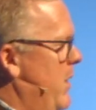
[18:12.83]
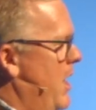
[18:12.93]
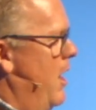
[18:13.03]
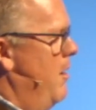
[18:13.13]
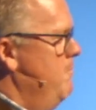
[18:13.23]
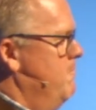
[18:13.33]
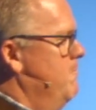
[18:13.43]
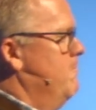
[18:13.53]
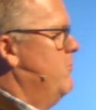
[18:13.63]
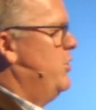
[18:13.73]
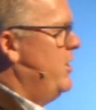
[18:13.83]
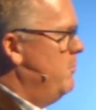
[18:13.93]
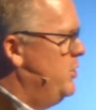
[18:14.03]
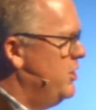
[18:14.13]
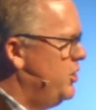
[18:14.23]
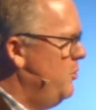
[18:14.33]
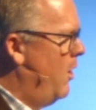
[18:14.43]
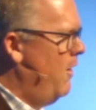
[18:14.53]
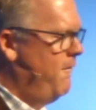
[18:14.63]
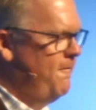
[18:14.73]
become subject to
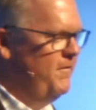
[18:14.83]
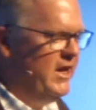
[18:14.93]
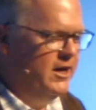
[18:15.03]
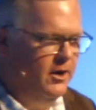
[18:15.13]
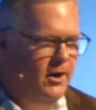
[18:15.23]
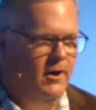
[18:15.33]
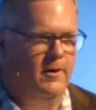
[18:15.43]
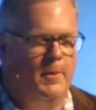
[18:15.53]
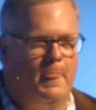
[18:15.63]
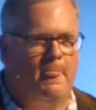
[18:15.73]
our fear,